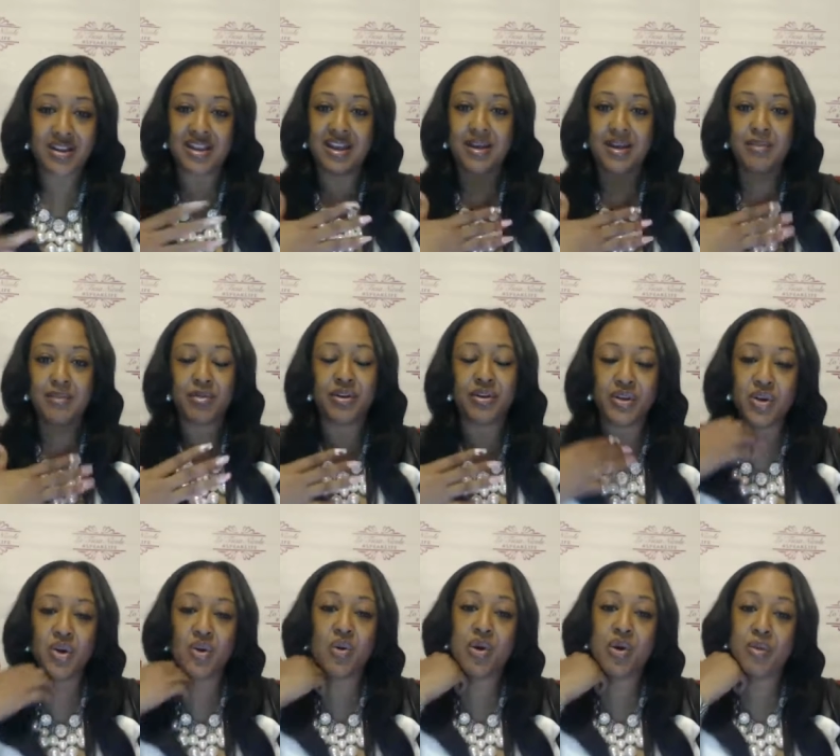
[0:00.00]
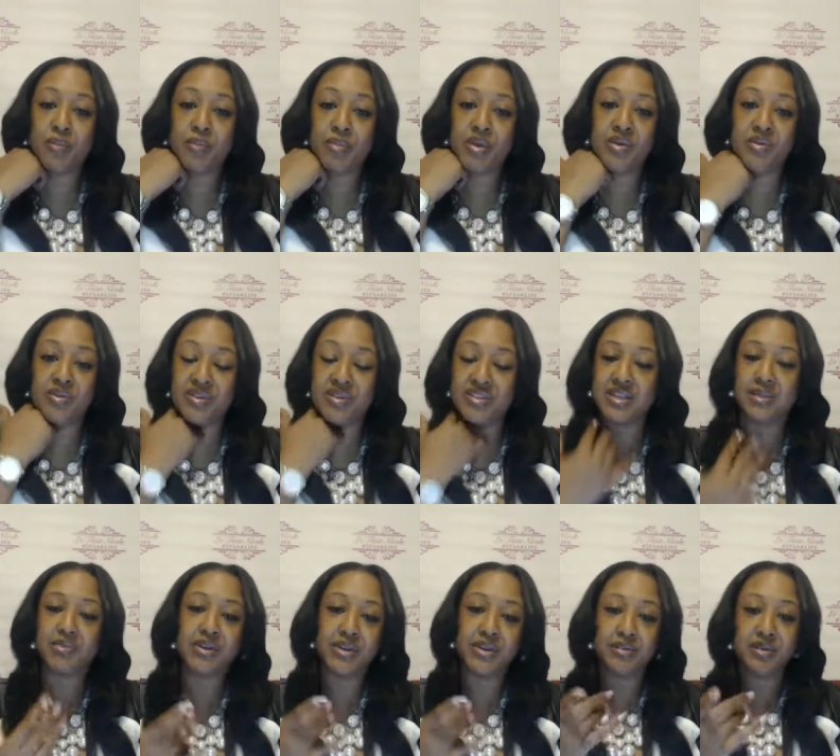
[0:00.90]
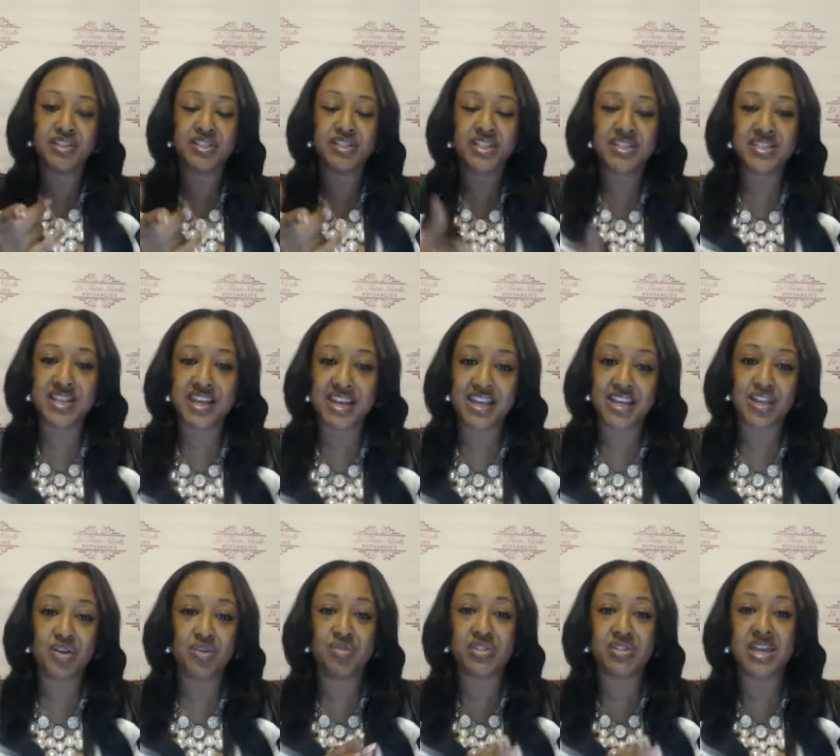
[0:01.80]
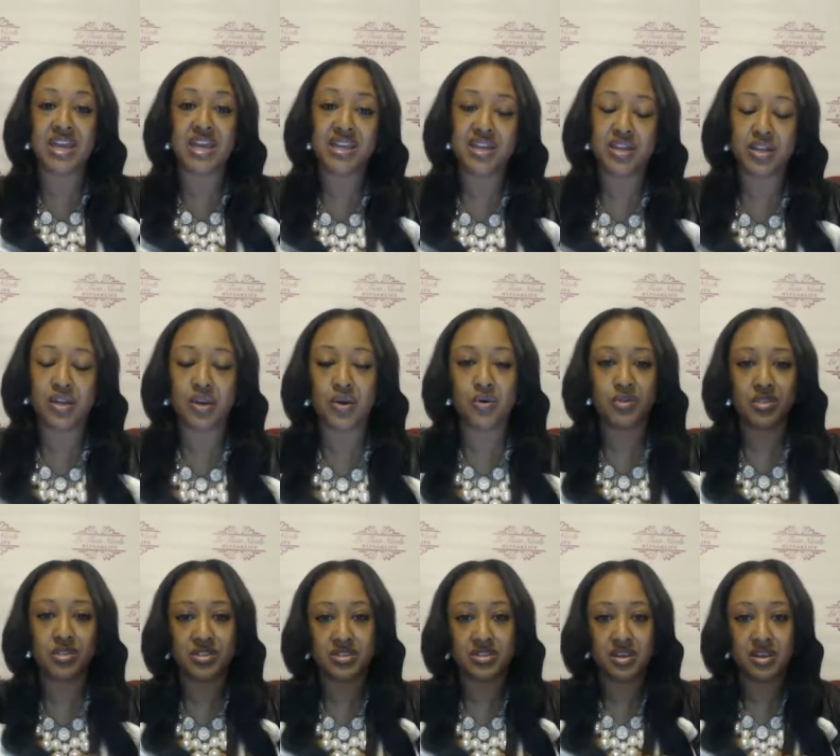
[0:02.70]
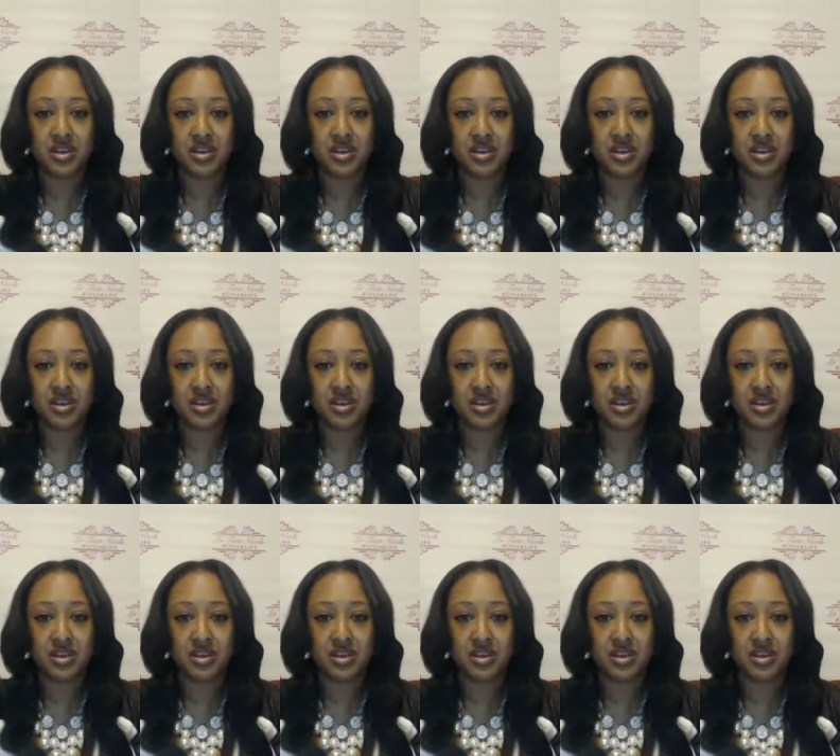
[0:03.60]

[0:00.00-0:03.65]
I'm going to go on mute because I'm going to be just like you, taking notes,